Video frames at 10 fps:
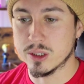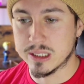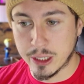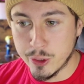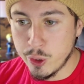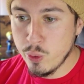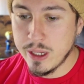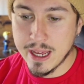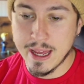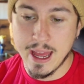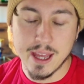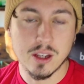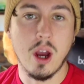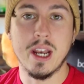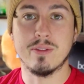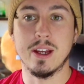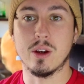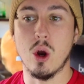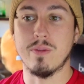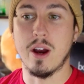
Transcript: so like a new year kind of kickoff.